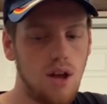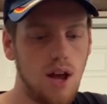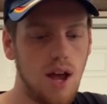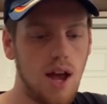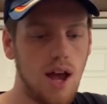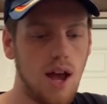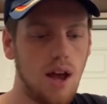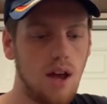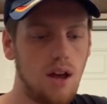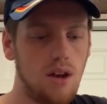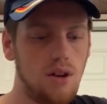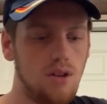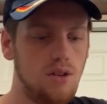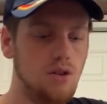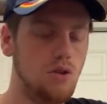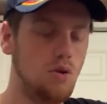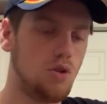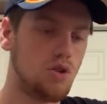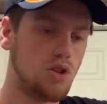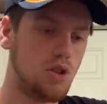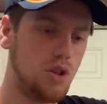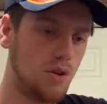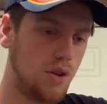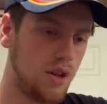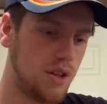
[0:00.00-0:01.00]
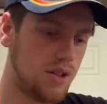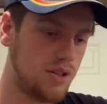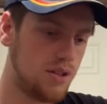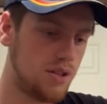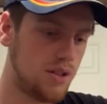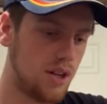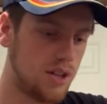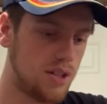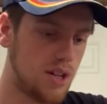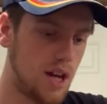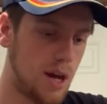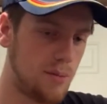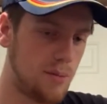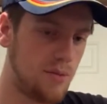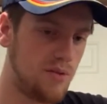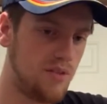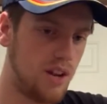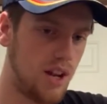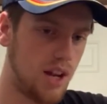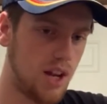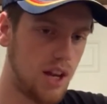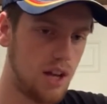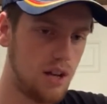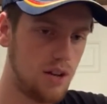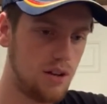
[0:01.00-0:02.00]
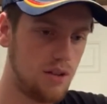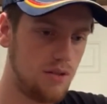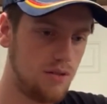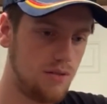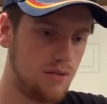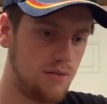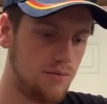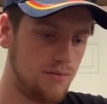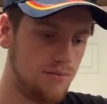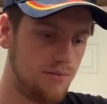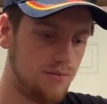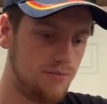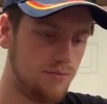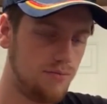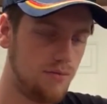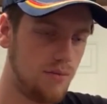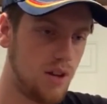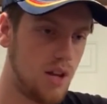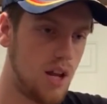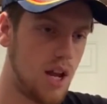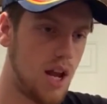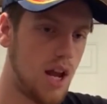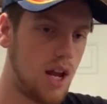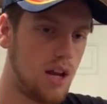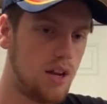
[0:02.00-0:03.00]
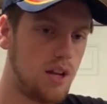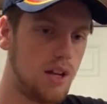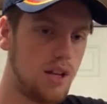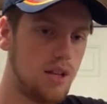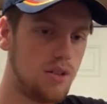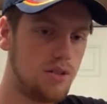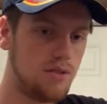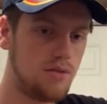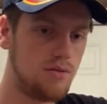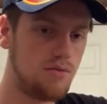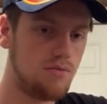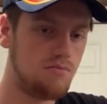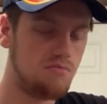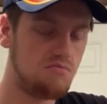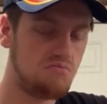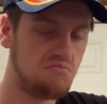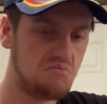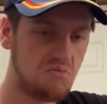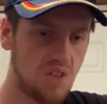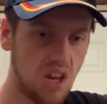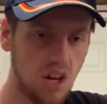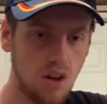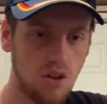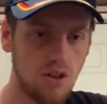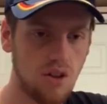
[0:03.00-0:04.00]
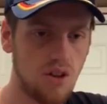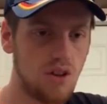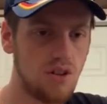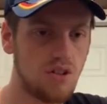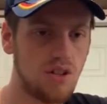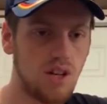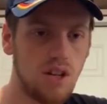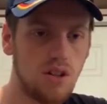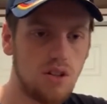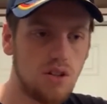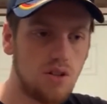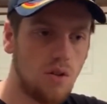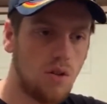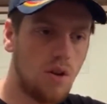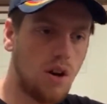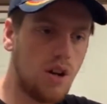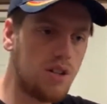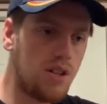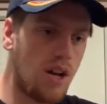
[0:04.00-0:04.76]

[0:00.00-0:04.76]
and George Lucas is on top of it again, and he's, they're using his stories.